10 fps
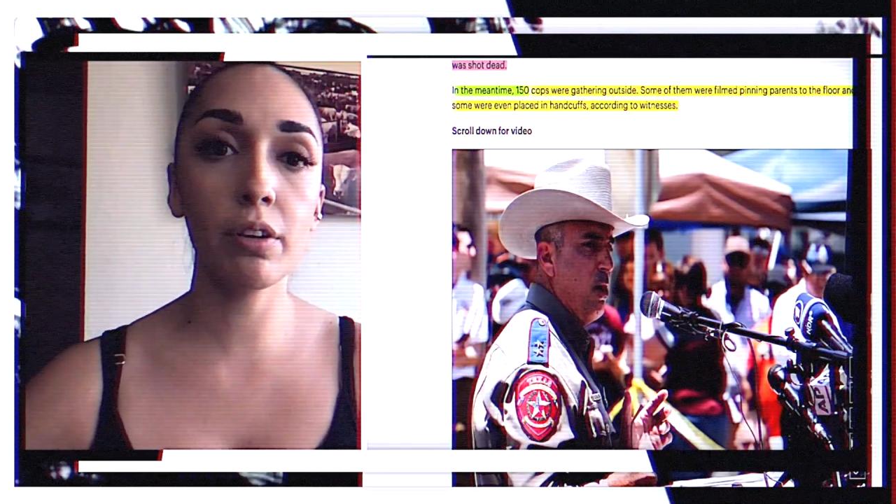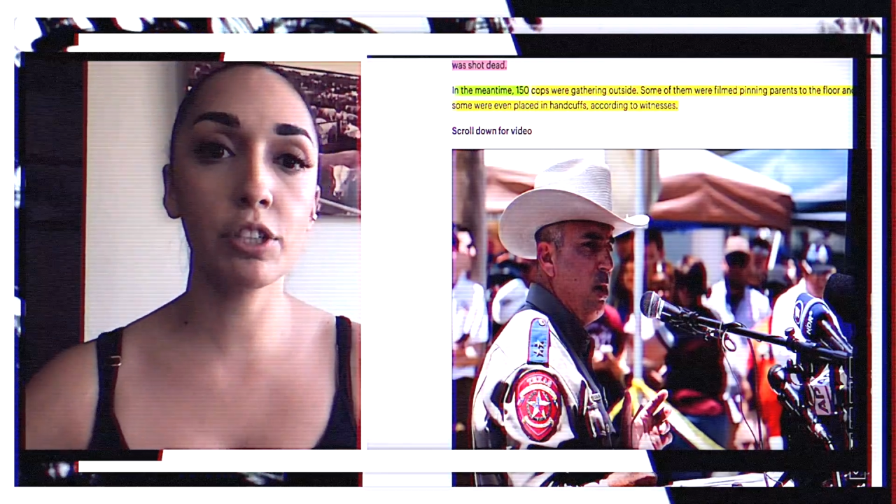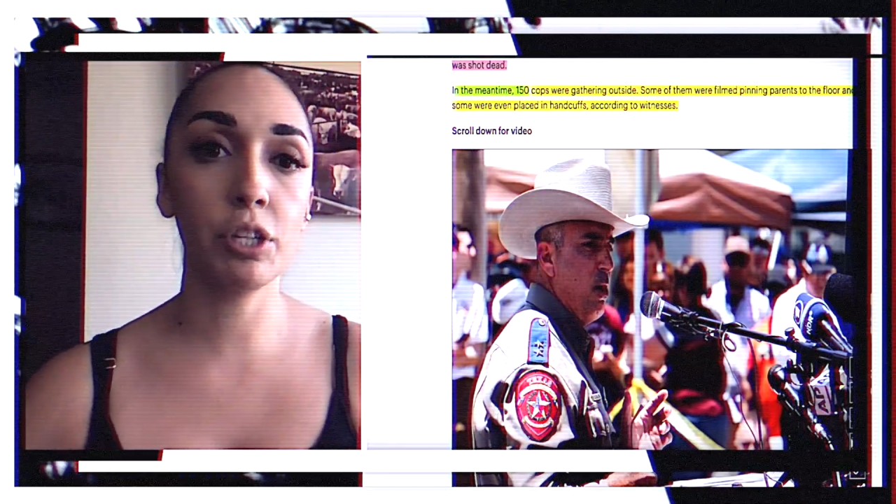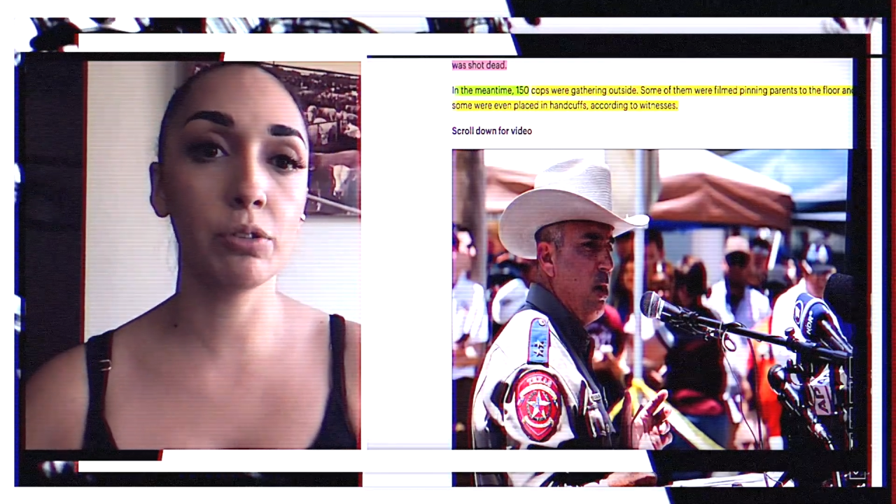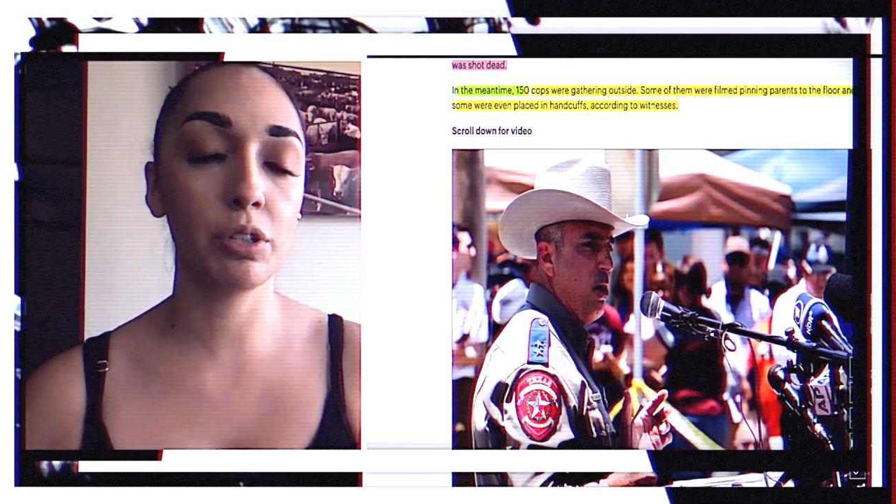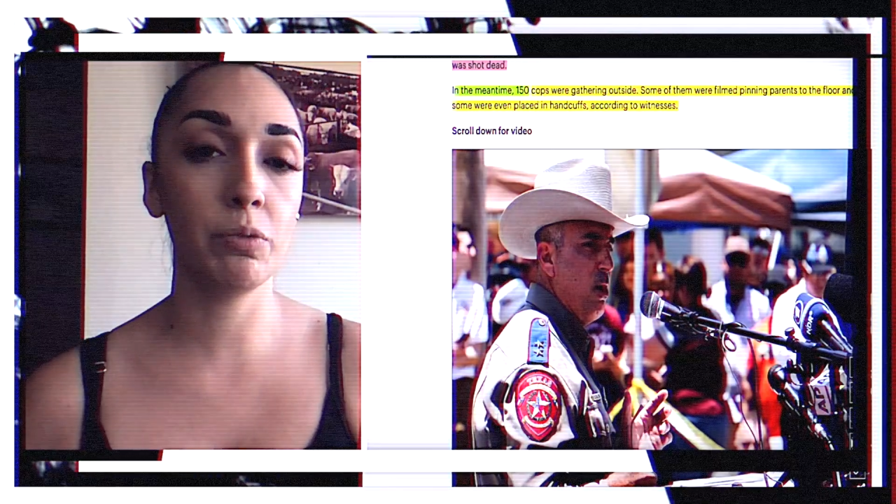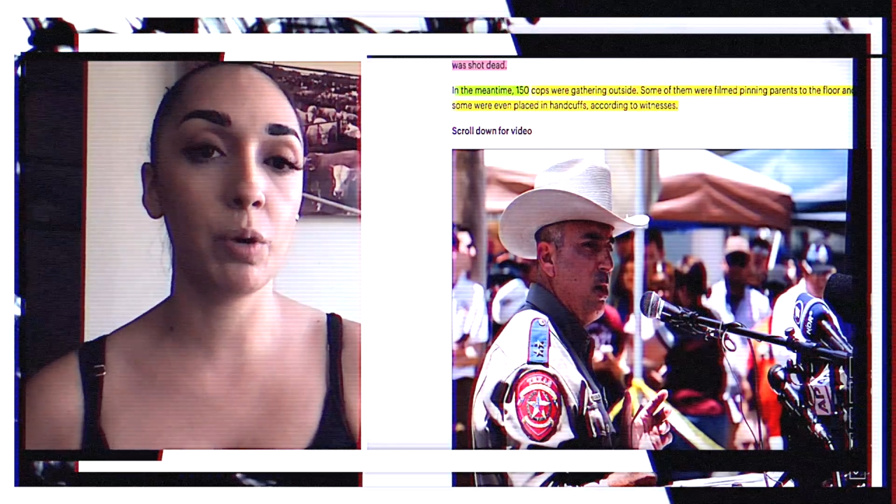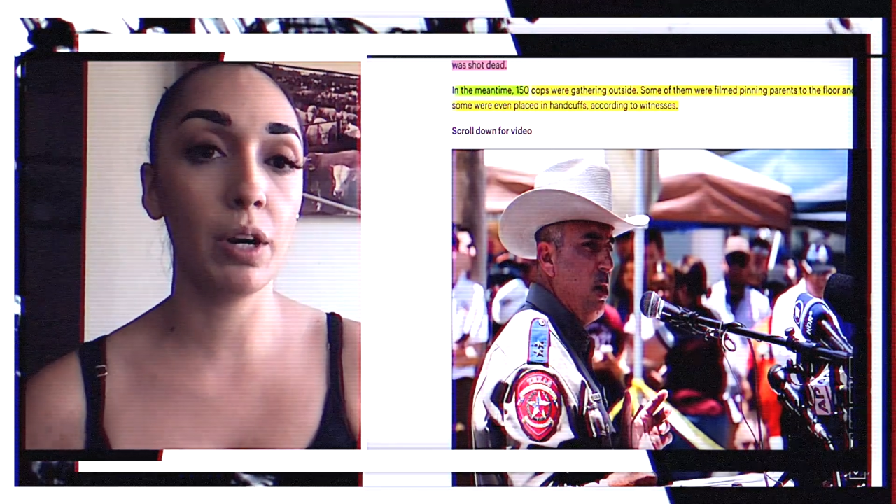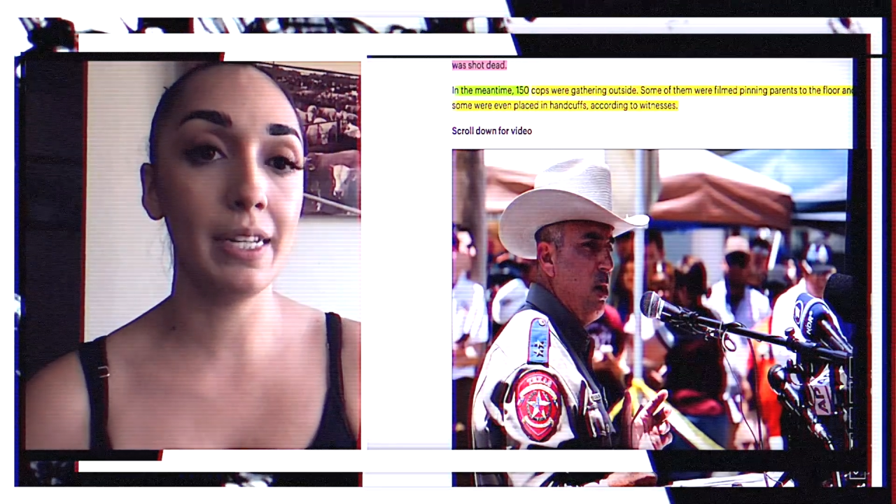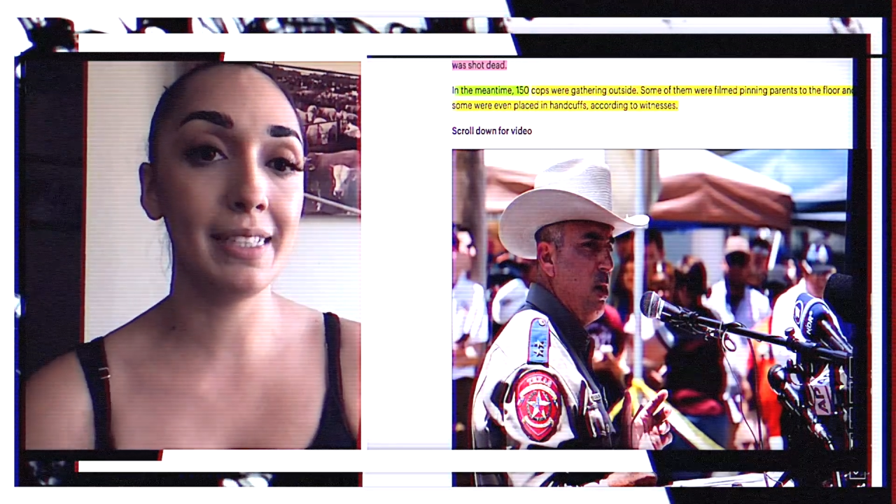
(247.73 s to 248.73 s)
their children
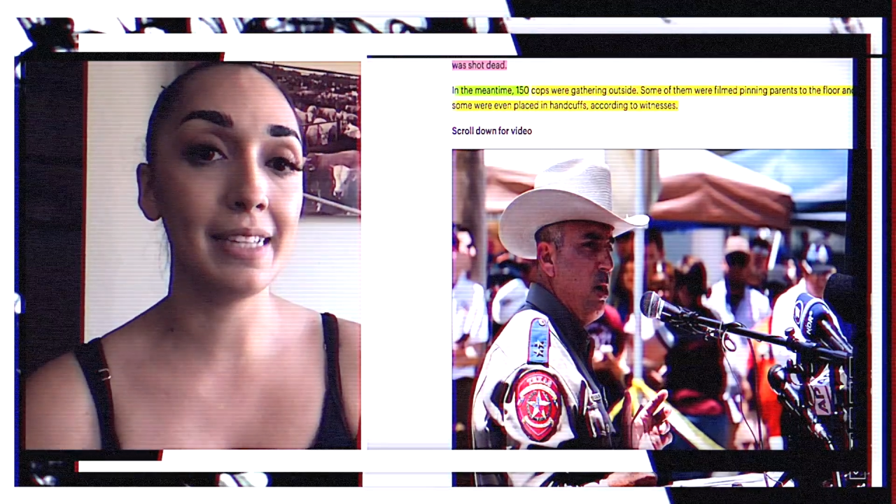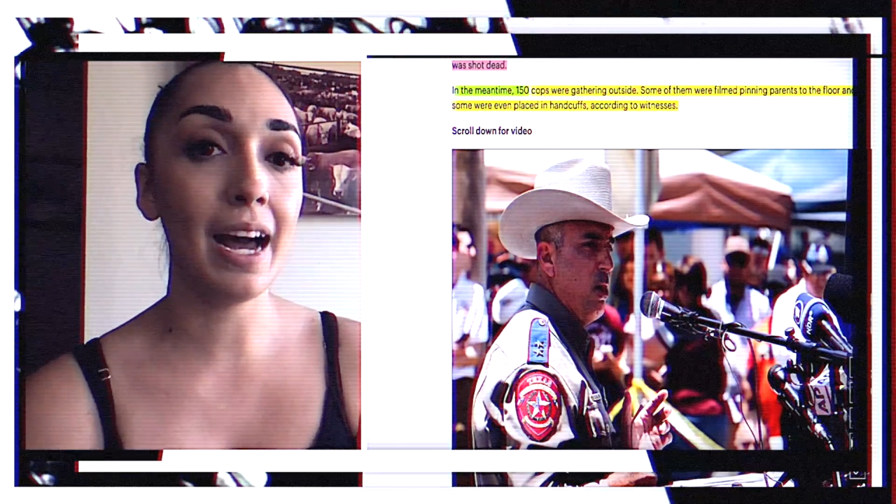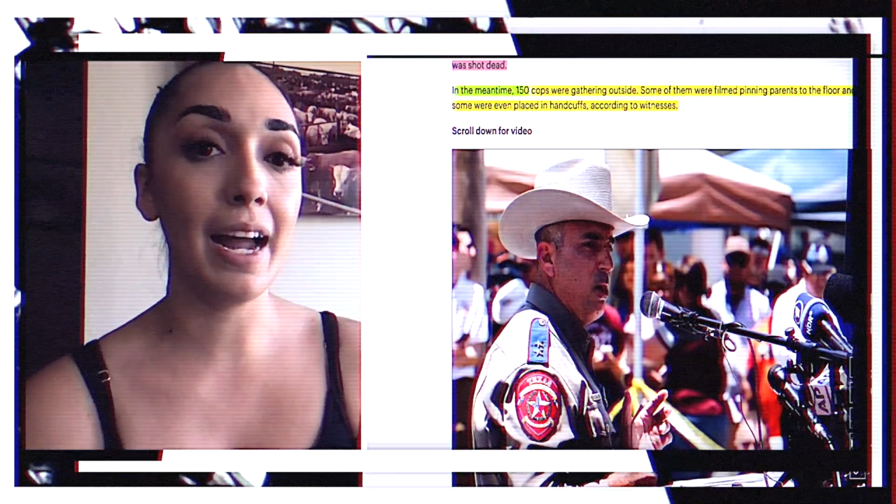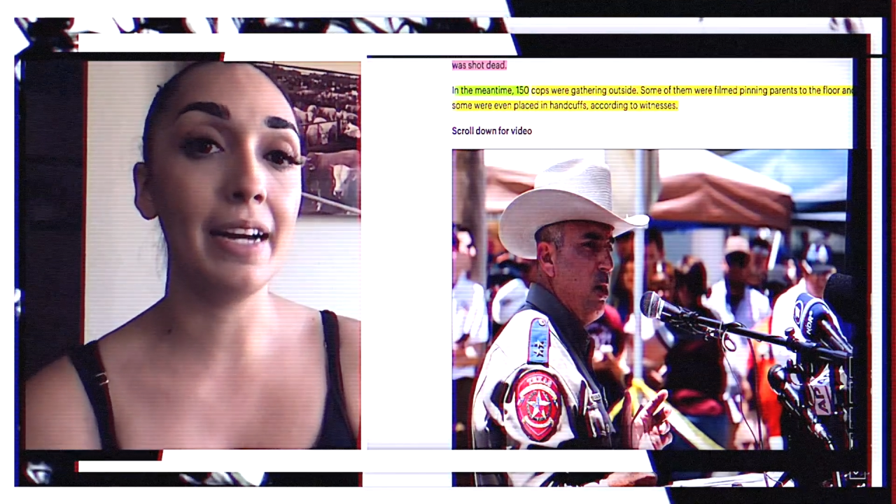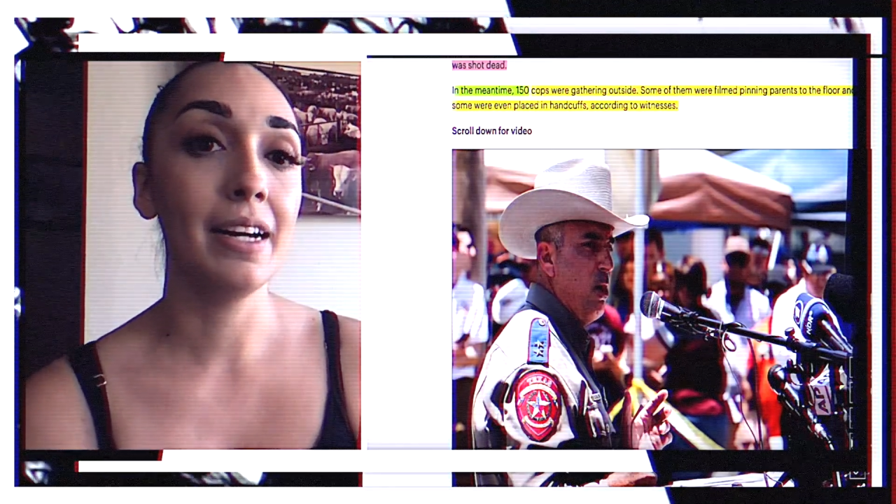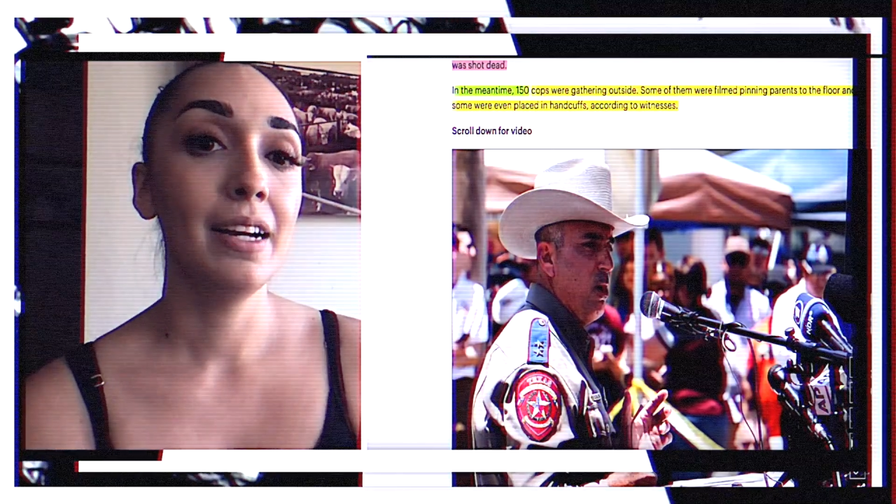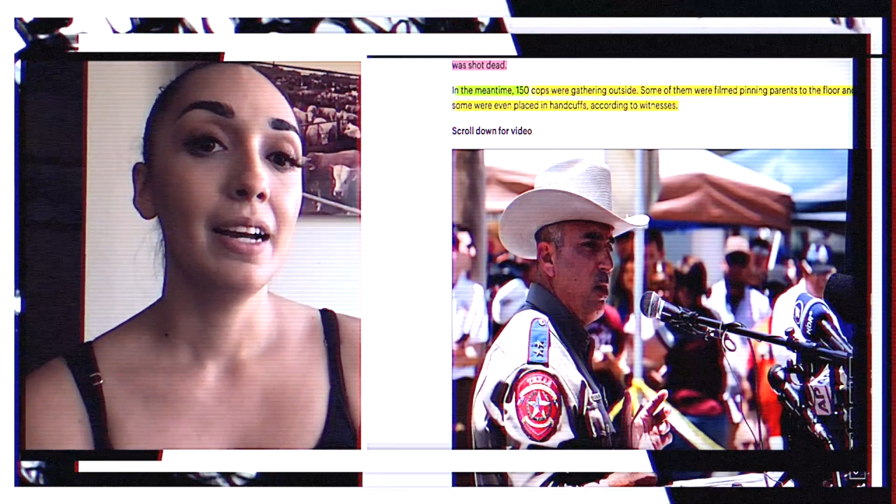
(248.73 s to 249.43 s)
were inside.